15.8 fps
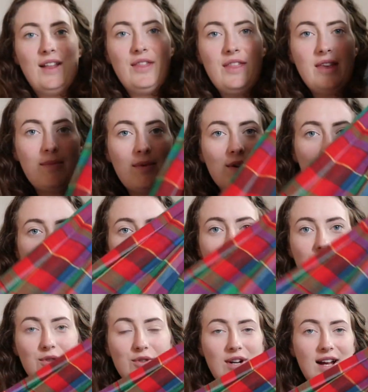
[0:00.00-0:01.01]
The most
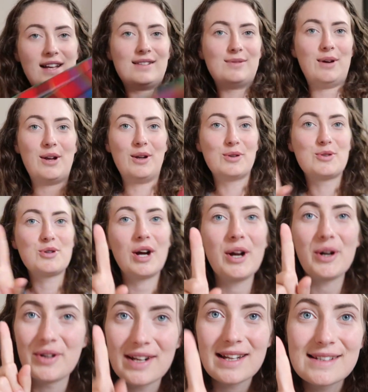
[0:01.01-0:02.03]
beautiful dress, and I'll try
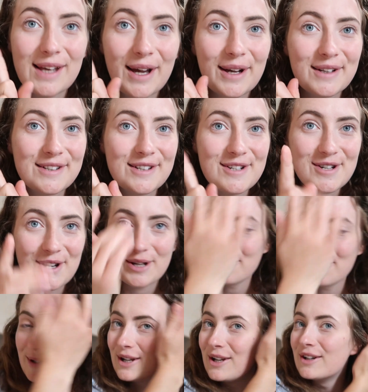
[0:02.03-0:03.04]
it on in a second and show you
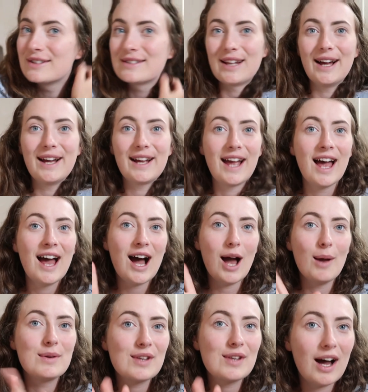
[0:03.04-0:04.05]
what it looks like.
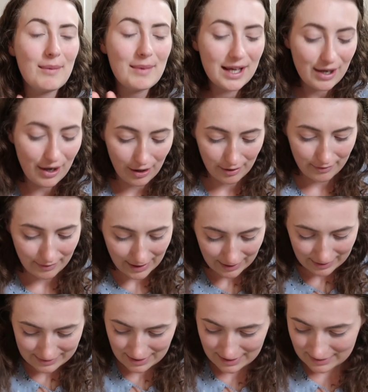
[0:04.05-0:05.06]
I was umming and ahhing
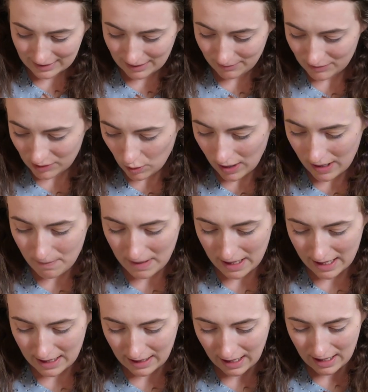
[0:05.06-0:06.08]
because it seemed quite
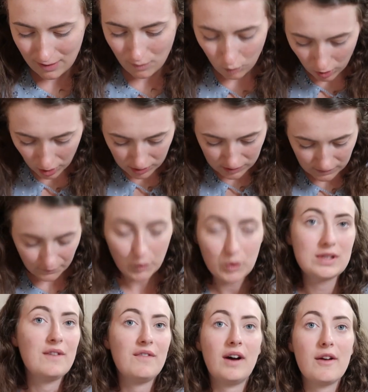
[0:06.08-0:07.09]
big, and it was
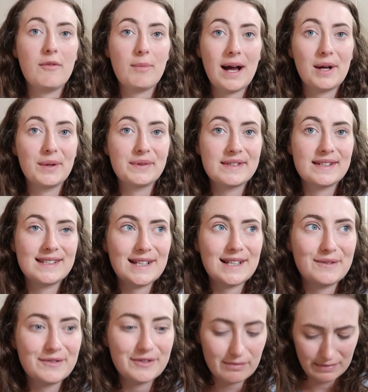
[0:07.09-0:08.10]
£45
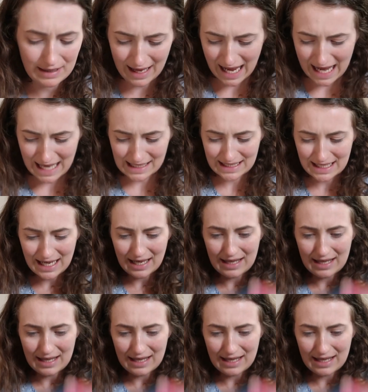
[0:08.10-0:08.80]
down from 80,